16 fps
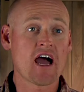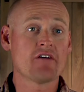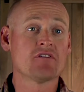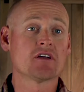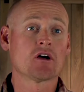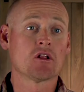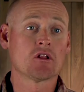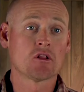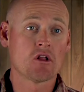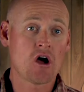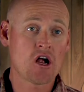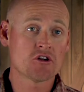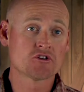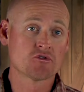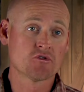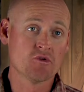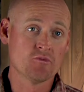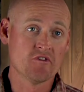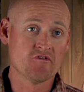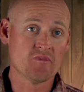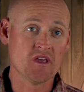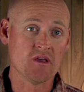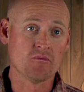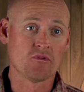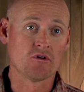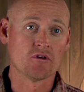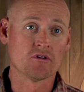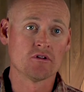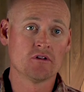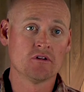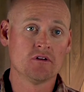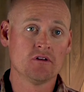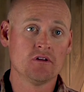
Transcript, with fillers: having a large group of people